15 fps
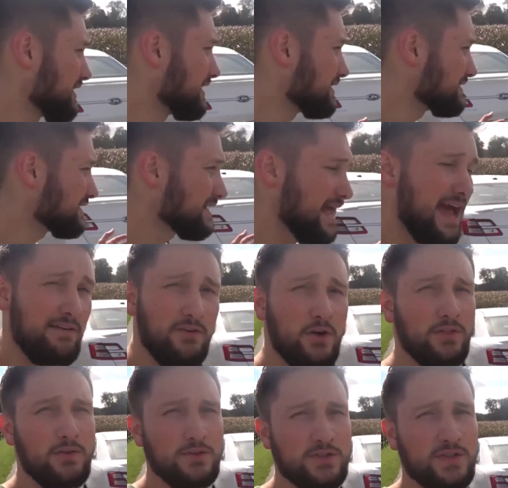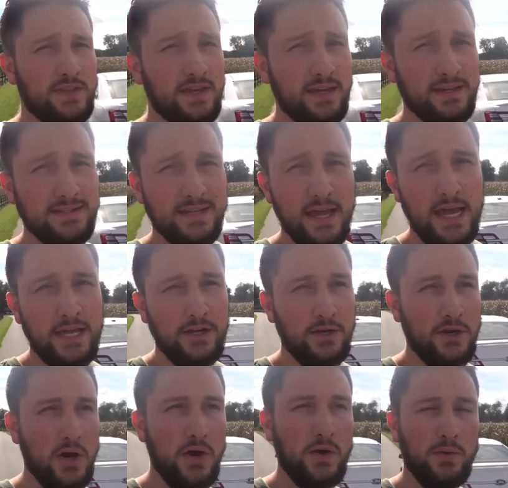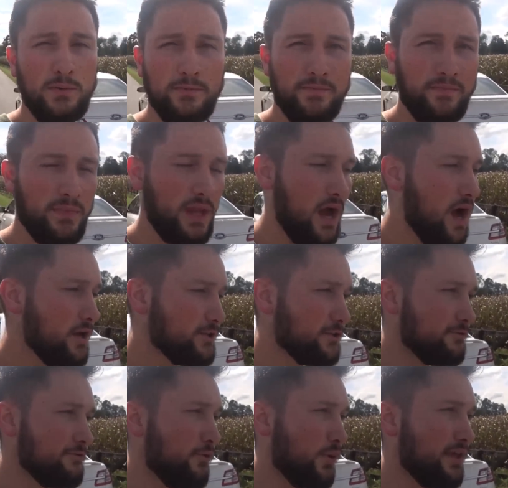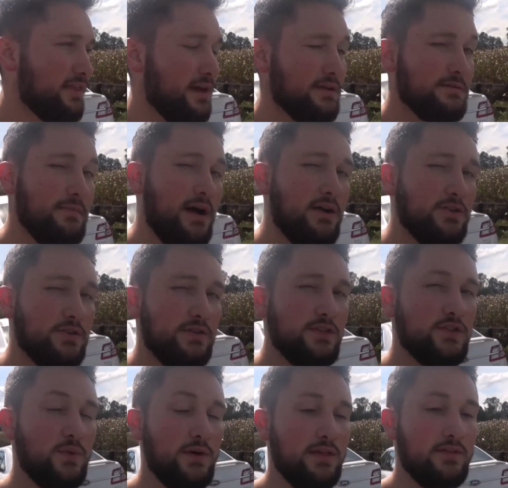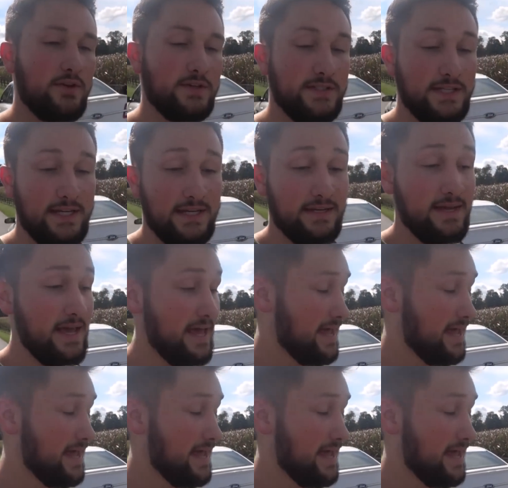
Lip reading: it didn't have all those things. You know, 140,000 miles on the 2013,